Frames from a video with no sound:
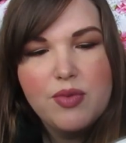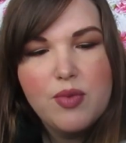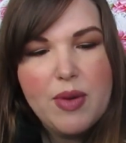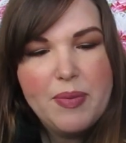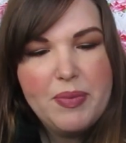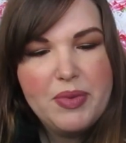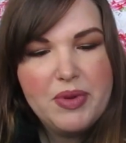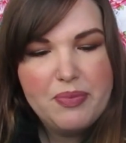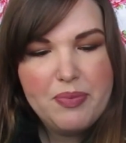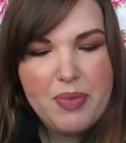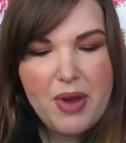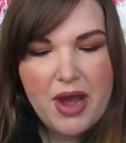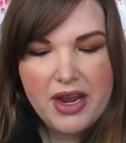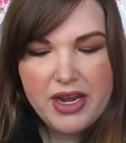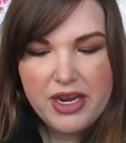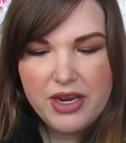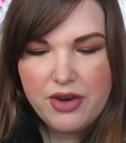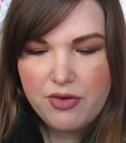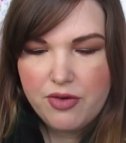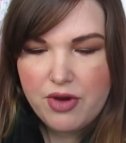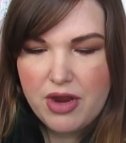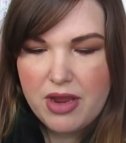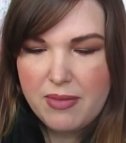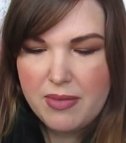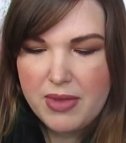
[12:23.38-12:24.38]
Whipped Body
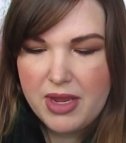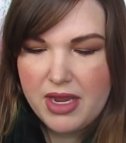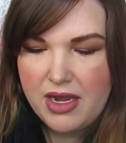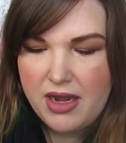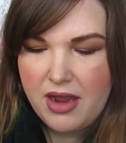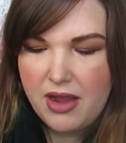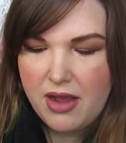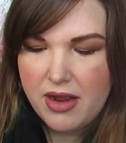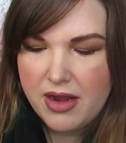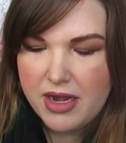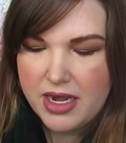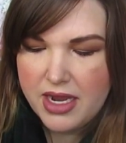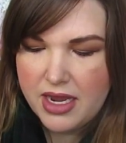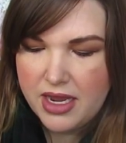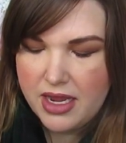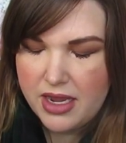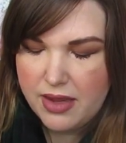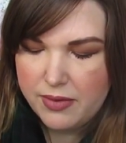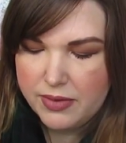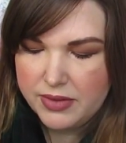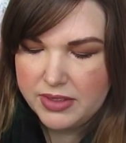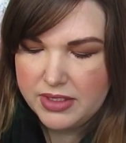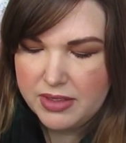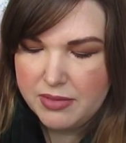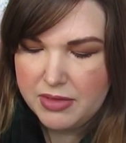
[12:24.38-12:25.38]
Cream in Honey.
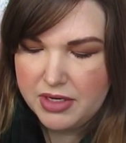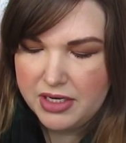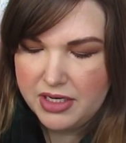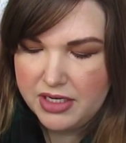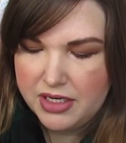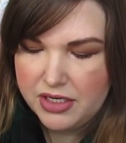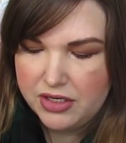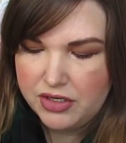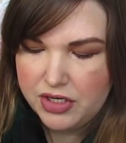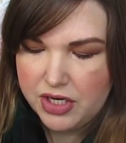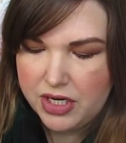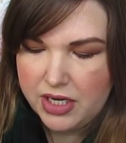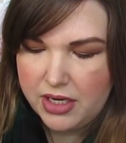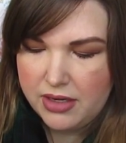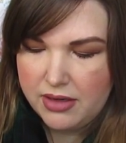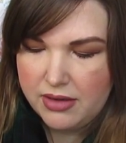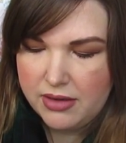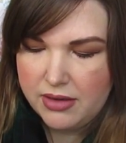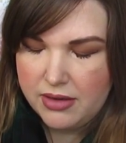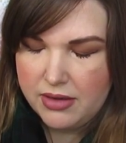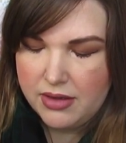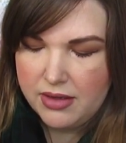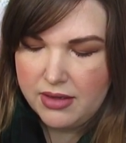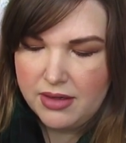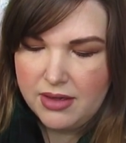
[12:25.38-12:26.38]
It was limited
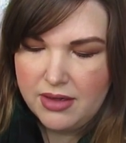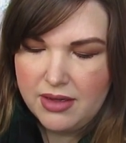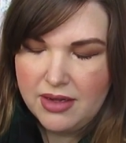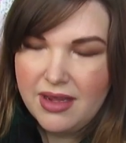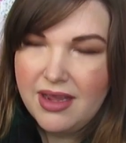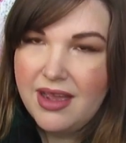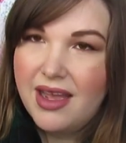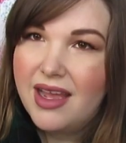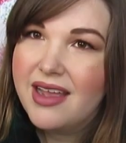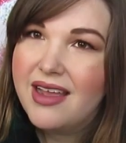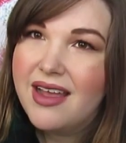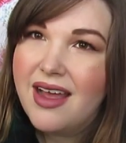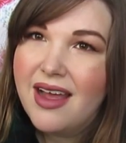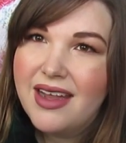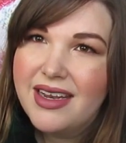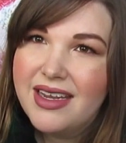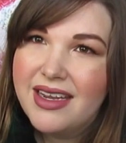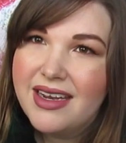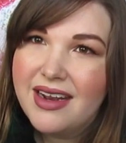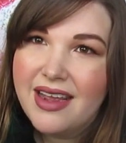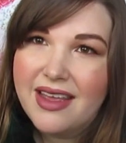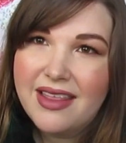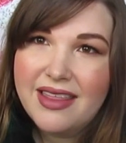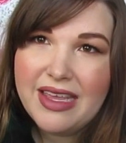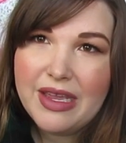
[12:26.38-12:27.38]
edition. I got
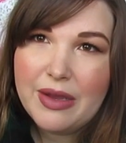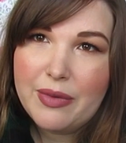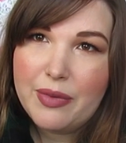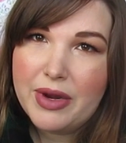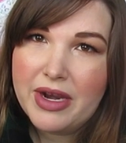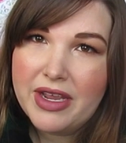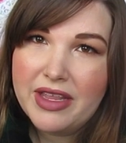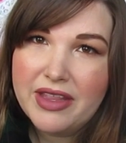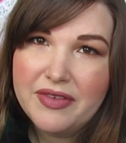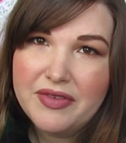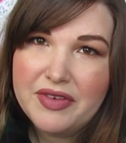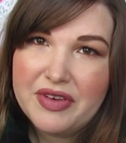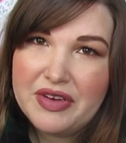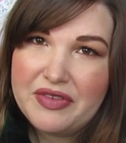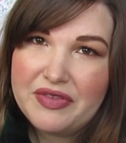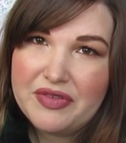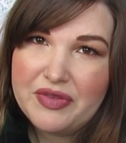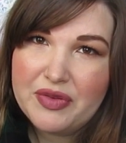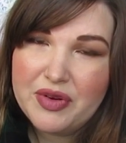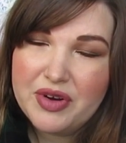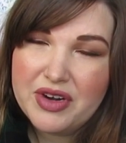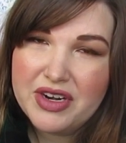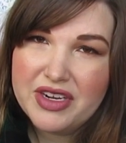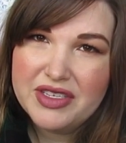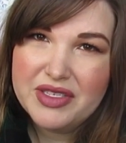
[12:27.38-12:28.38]
it, I think, when I lived in
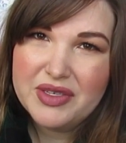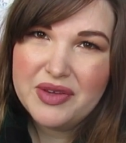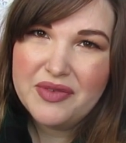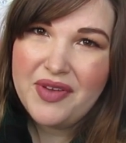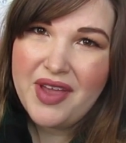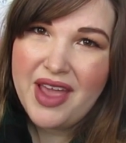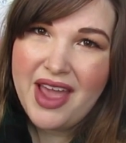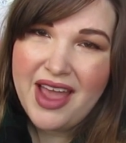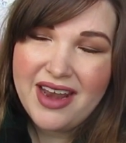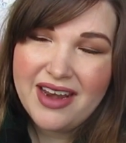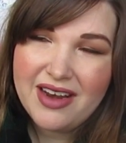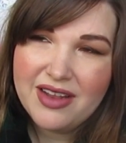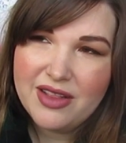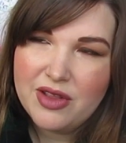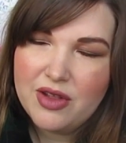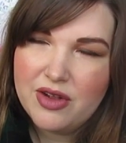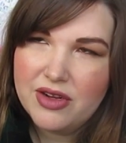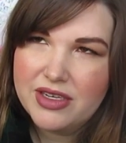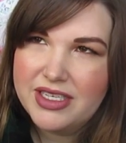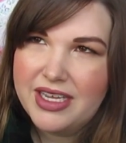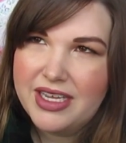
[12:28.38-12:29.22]
Florida, so I've had it a long